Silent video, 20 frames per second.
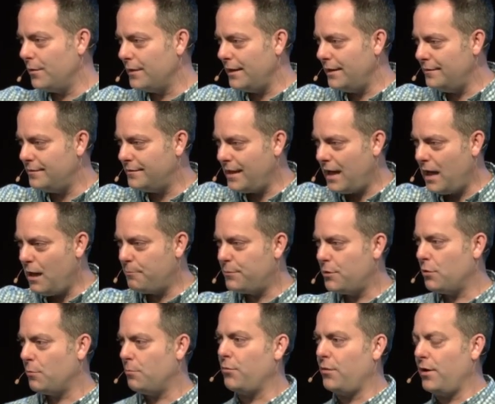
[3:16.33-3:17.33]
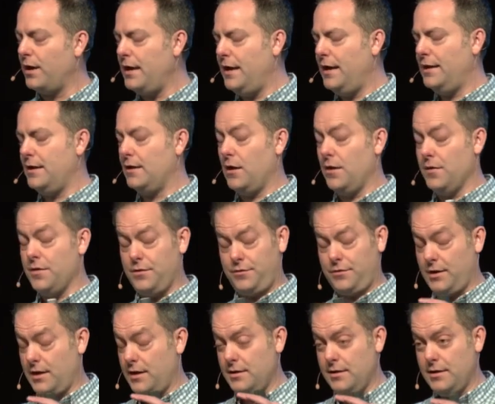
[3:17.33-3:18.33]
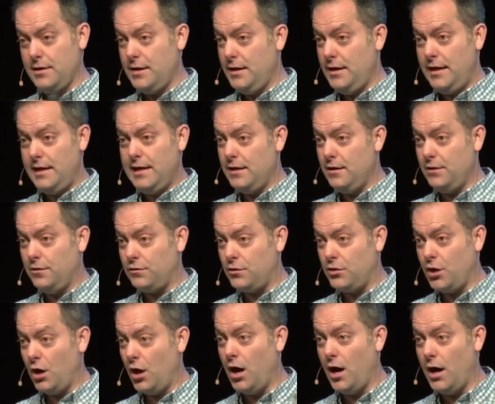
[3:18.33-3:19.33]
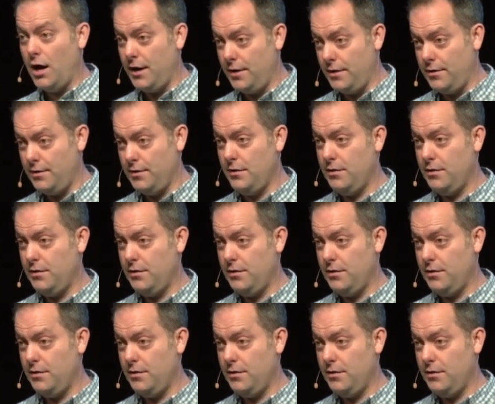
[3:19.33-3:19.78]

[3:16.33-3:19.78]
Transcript: they zap your brain and all of a sudden it is gone.